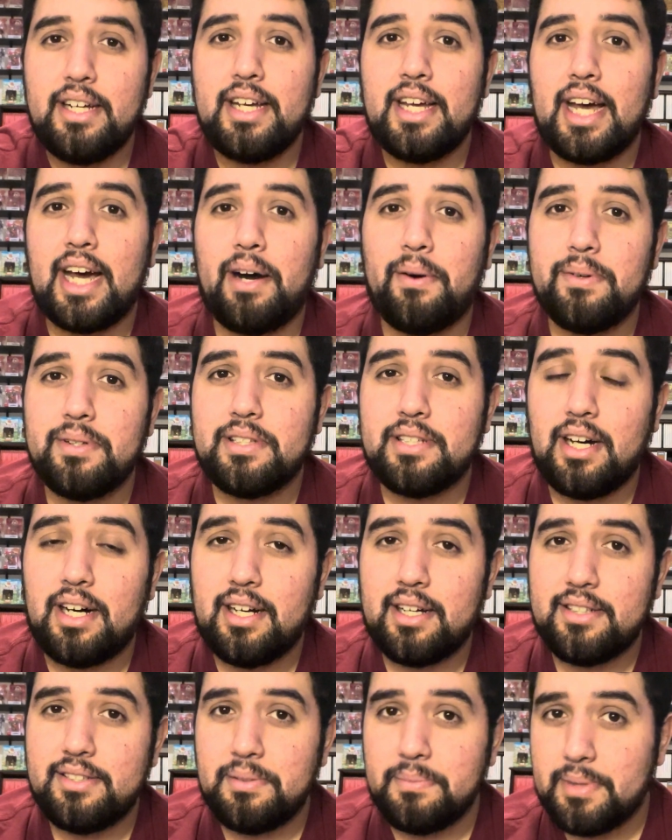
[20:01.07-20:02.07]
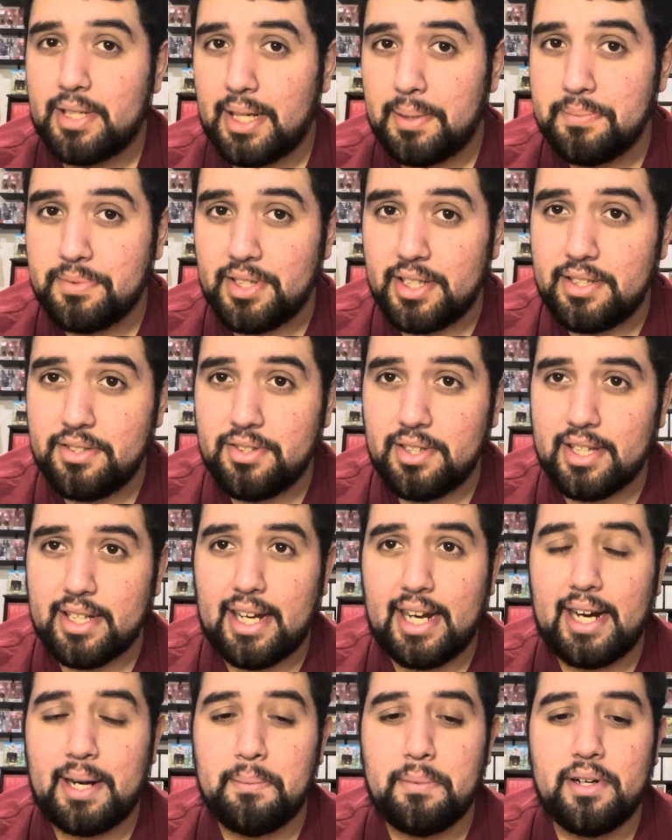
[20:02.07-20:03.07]
I would talk sometimes into the
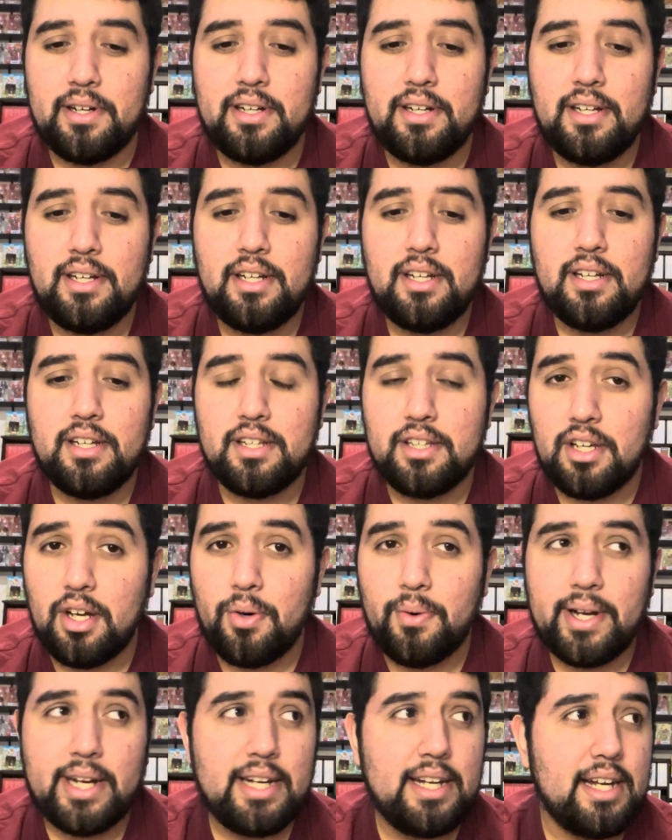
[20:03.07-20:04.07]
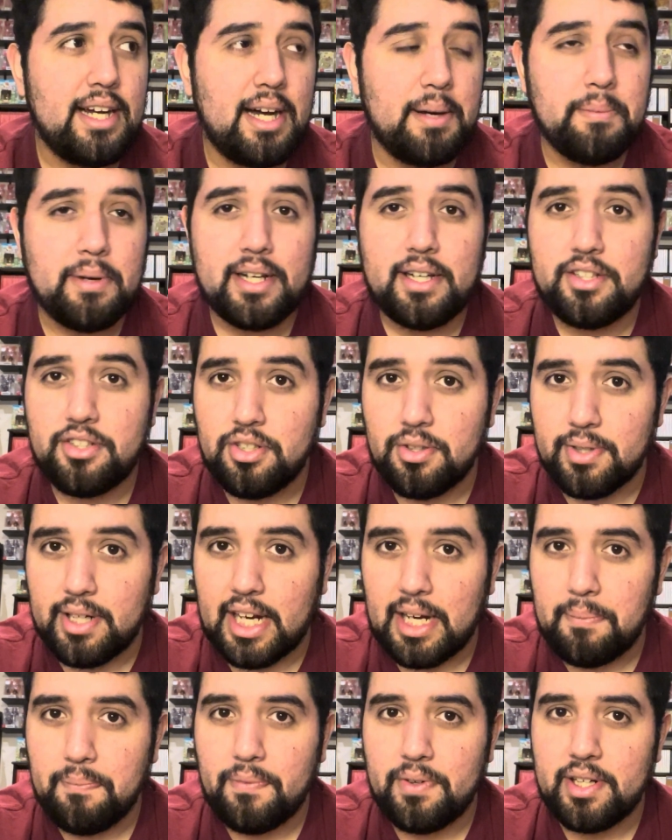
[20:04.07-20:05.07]
camera knowing I'm going to show
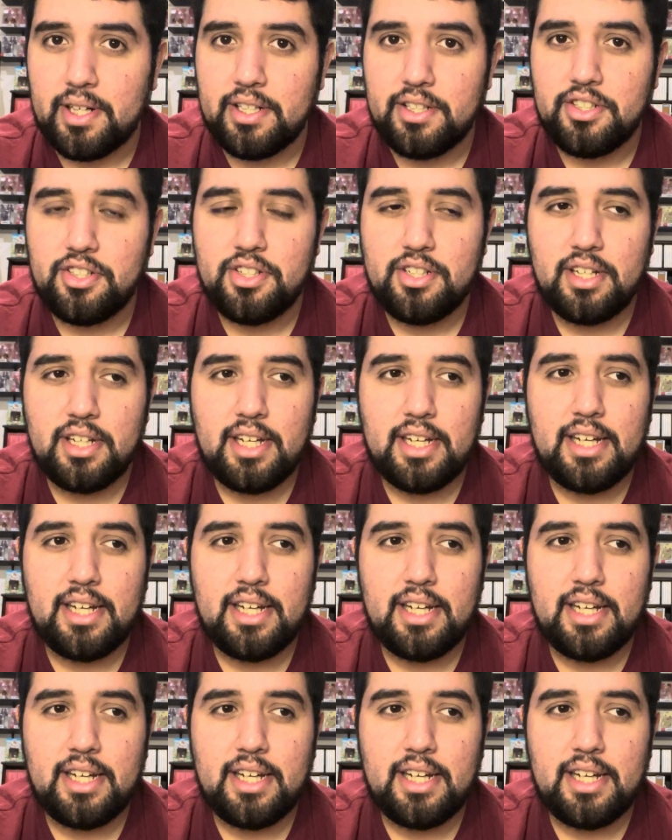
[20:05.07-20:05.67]
game footage.